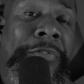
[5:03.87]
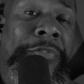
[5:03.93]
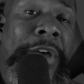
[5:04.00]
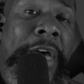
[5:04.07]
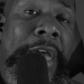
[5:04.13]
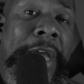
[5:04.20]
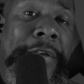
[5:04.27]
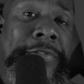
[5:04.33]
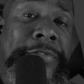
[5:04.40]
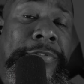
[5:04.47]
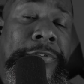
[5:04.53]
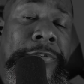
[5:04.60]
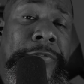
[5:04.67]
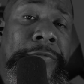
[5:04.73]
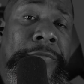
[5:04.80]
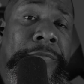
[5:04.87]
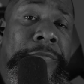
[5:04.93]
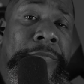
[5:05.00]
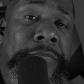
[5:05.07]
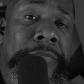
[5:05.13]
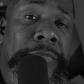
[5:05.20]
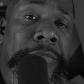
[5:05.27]
facts.
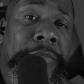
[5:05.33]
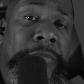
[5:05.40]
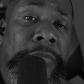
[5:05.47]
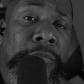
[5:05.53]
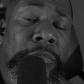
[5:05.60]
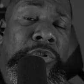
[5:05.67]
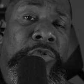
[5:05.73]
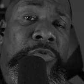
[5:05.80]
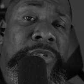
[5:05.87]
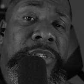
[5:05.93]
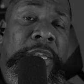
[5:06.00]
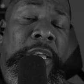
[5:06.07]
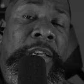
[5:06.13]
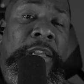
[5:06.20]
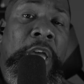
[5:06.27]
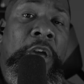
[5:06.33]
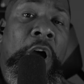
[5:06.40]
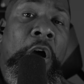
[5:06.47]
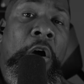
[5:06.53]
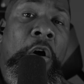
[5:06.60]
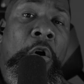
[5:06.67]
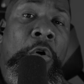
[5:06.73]
But you've seen they
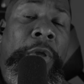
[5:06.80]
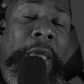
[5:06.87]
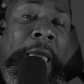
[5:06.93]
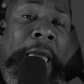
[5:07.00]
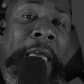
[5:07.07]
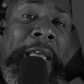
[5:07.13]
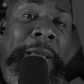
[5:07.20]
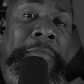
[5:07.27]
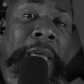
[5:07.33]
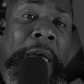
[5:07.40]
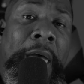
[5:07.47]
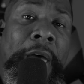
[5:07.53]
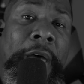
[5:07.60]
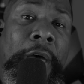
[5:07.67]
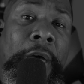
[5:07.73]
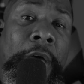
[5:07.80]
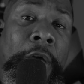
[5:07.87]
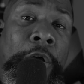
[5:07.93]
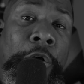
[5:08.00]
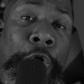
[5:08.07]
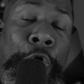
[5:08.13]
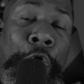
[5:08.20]
all came down,
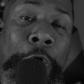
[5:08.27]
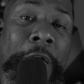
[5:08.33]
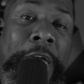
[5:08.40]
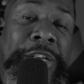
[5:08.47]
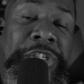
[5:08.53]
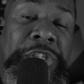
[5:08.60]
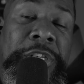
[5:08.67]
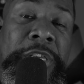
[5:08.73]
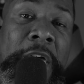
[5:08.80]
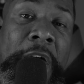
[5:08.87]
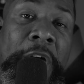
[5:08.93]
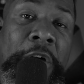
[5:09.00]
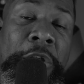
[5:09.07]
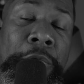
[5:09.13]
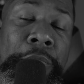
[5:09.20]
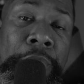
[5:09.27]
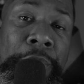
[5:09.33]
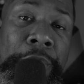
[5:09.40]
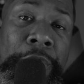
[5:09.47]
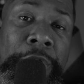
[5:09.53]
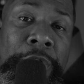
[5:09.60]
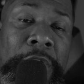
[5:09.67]
crashing down and
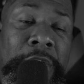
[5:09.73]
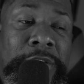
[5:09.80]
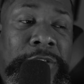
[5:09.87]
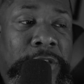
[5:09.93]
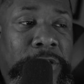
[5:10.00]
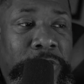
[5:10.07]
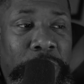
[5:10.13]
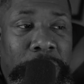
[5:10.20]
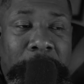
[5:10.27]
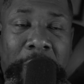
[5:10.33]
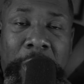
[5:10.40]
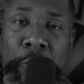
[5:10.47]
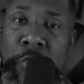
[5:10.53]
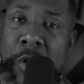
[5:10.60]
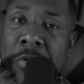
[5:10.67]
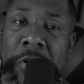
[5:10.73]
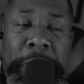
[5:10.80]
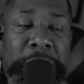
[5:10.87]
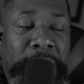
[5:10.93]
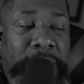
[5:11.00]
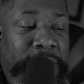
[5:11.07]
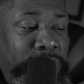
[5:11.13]
burn. See, you can't rub
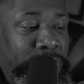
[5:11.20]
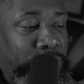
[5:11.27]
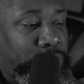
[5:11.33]
up against the